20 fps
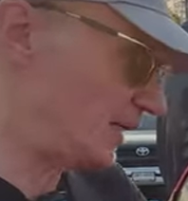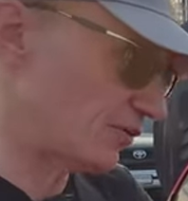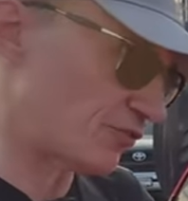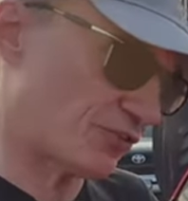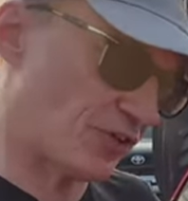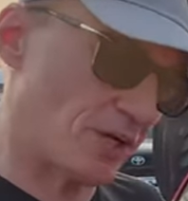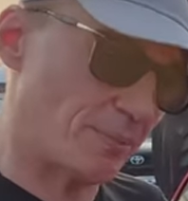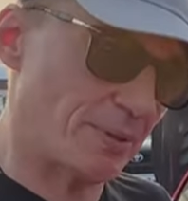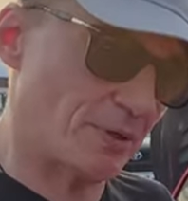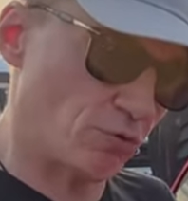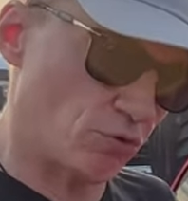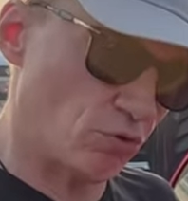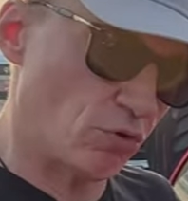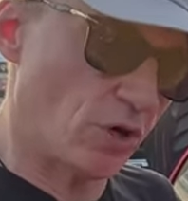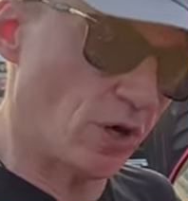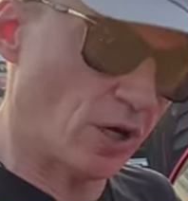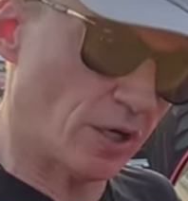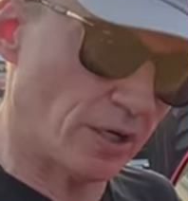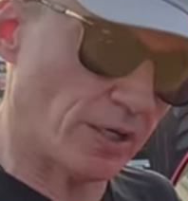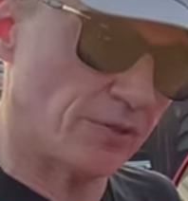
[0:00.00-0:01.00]
is going to be
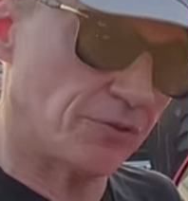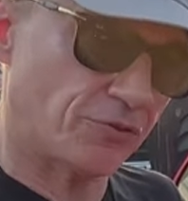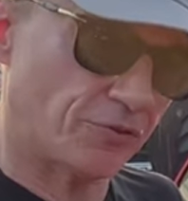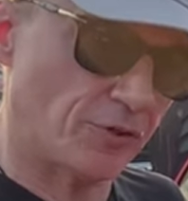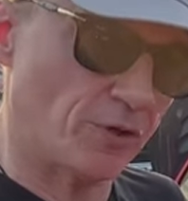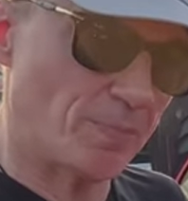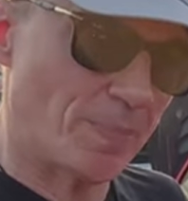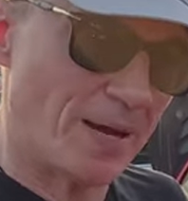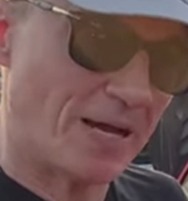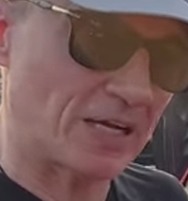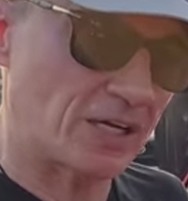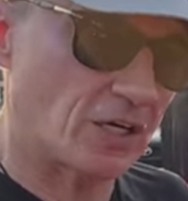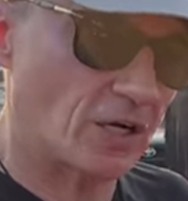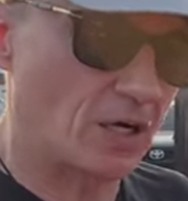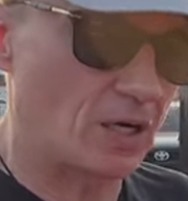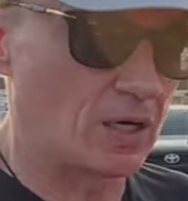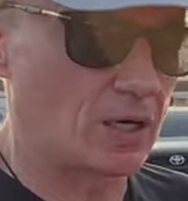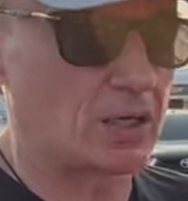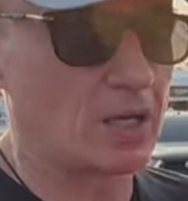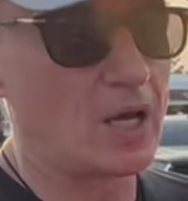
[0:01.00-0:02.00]
rocking through
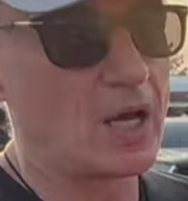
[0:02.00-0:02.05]
Bangkok.